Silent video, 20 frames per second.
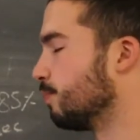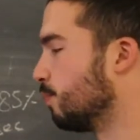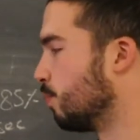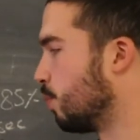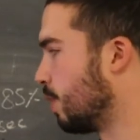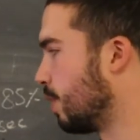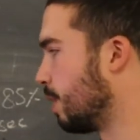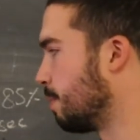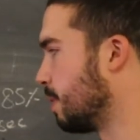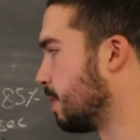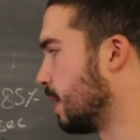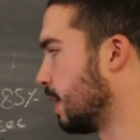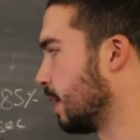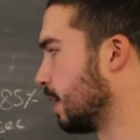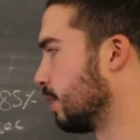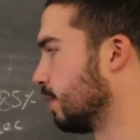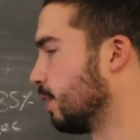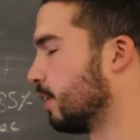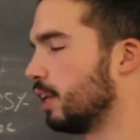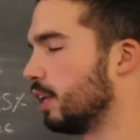with it
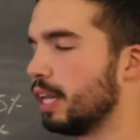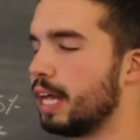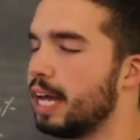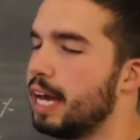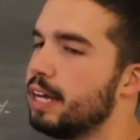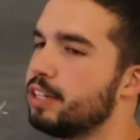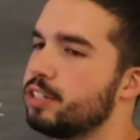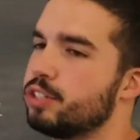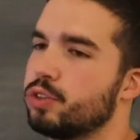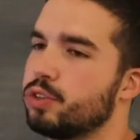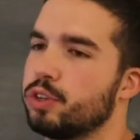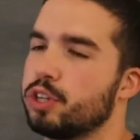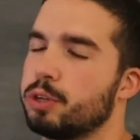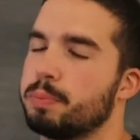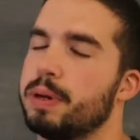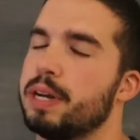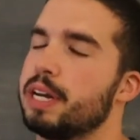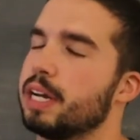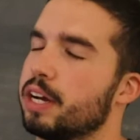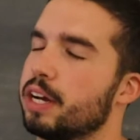being a little less or
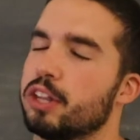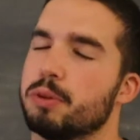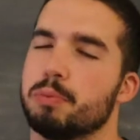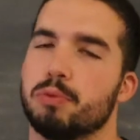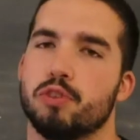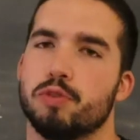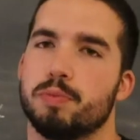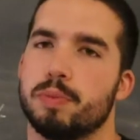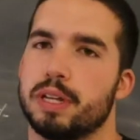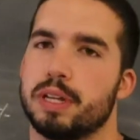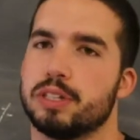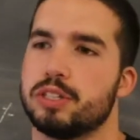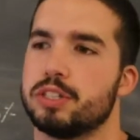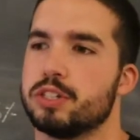depending on the movement.